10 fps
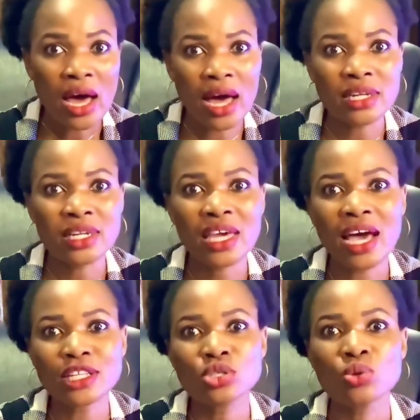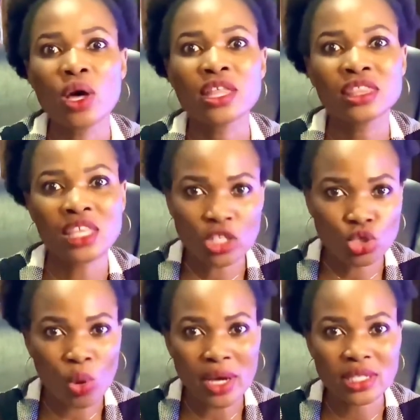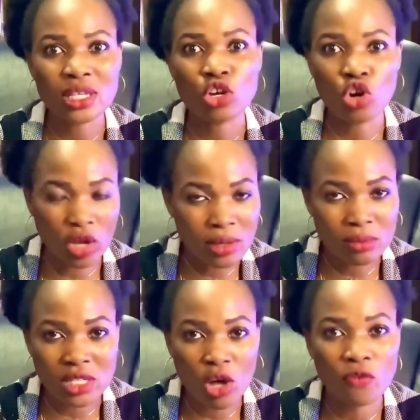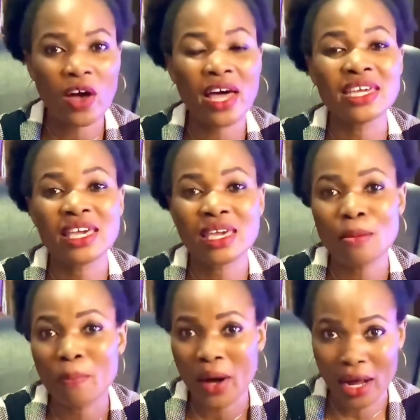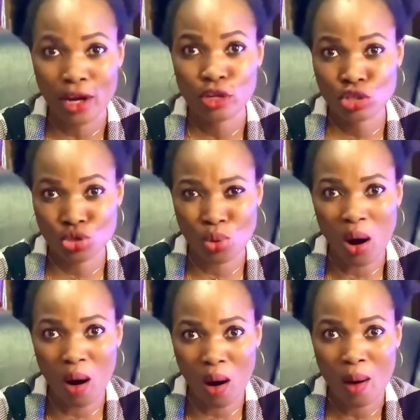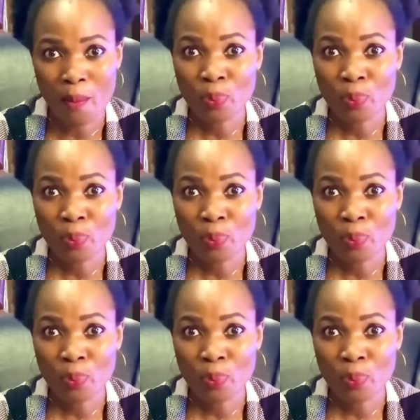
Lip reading: and he had to think twice, got himself, and he came back to her.